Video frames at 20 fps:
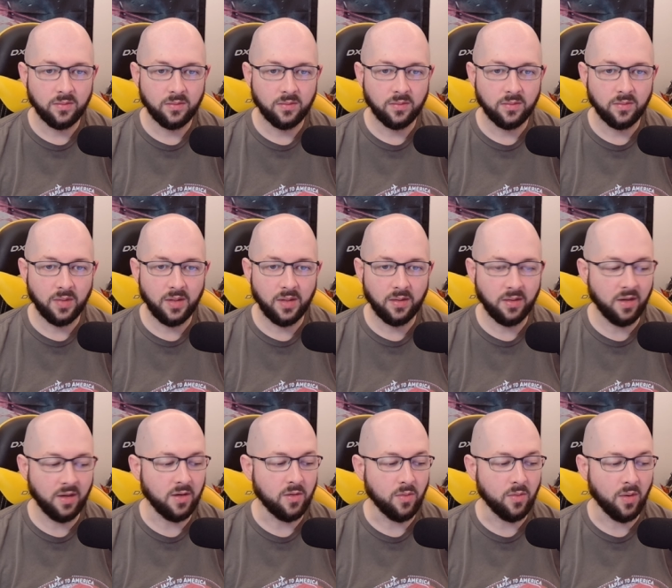Where,
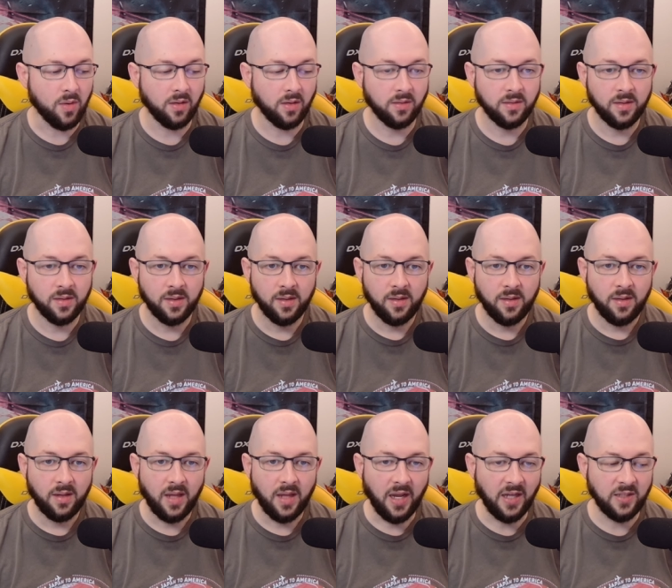there you are.
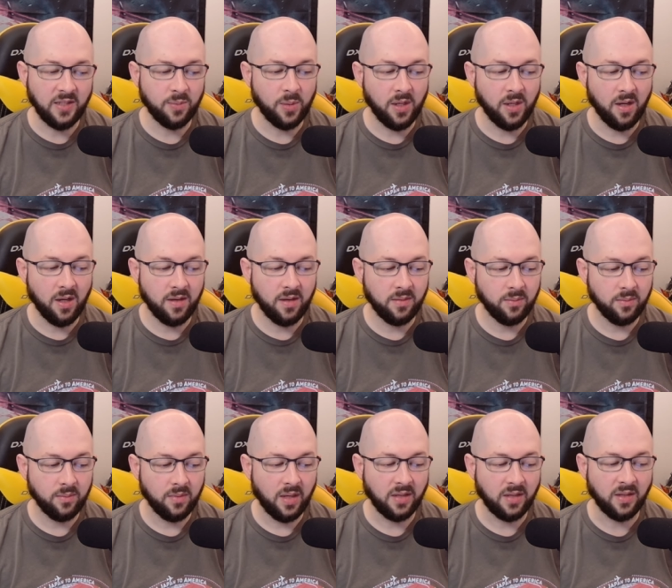Espeon,
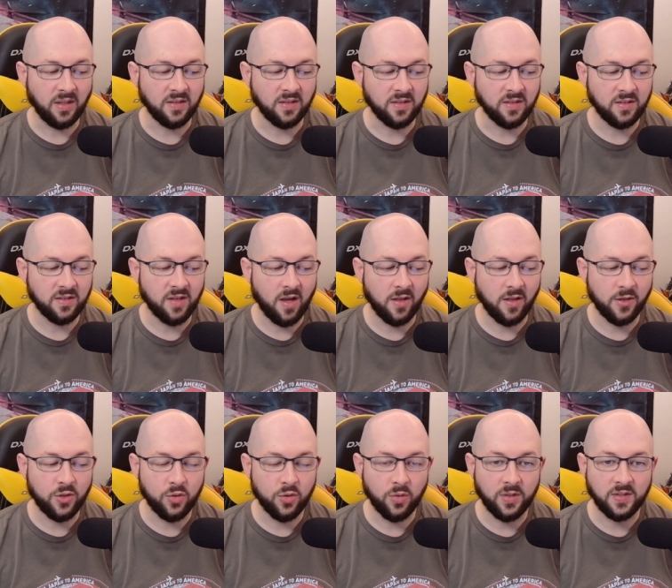I think, is a solid
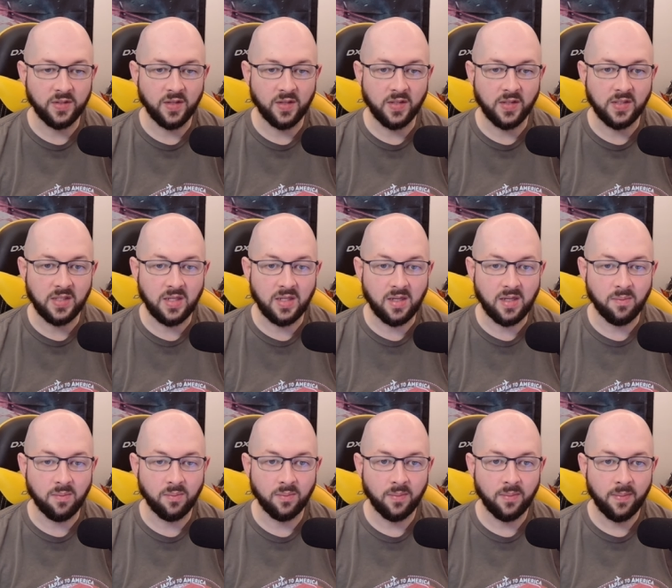choice on the
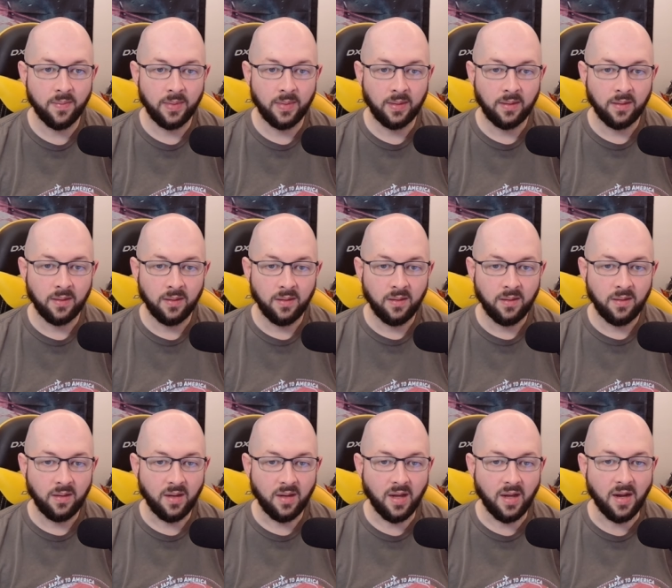team.
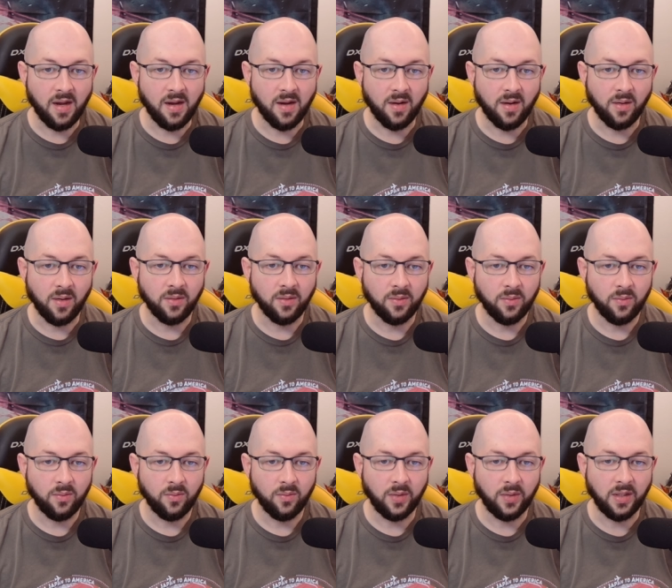Uh,
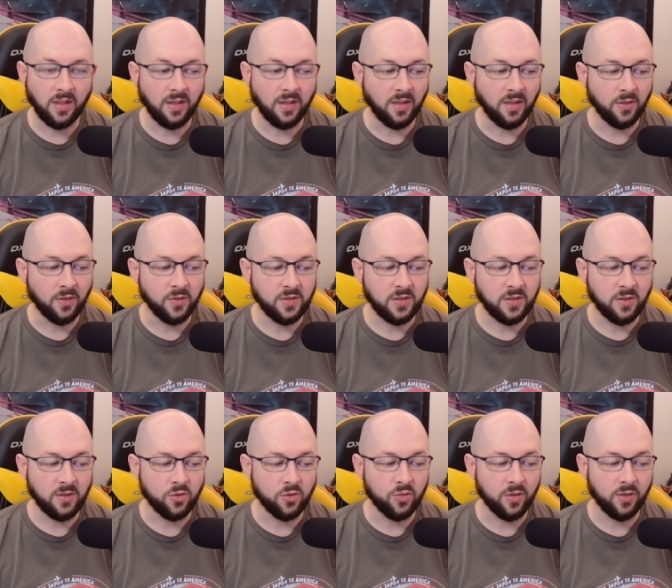we can get those
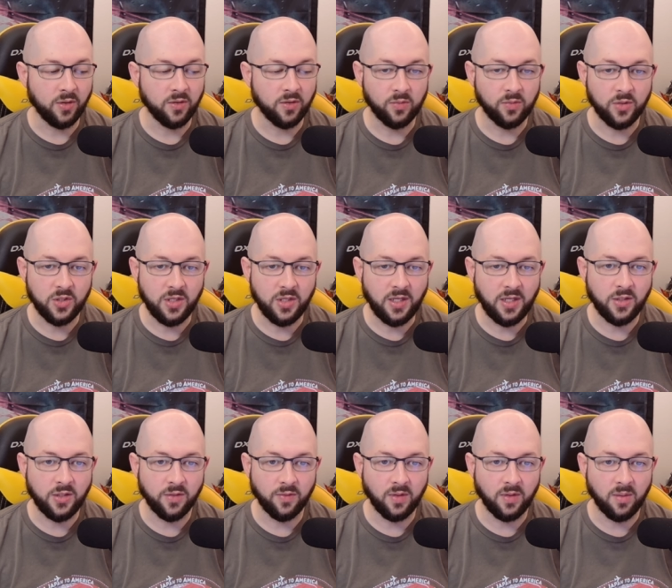skill triggers, which
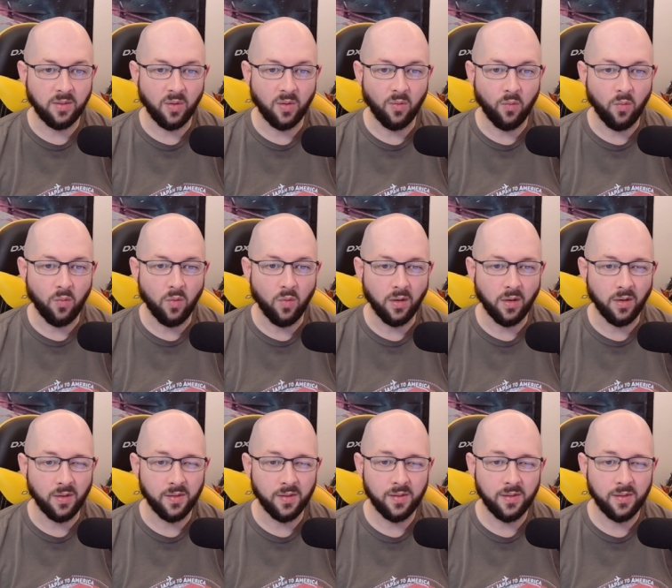each of them are worth.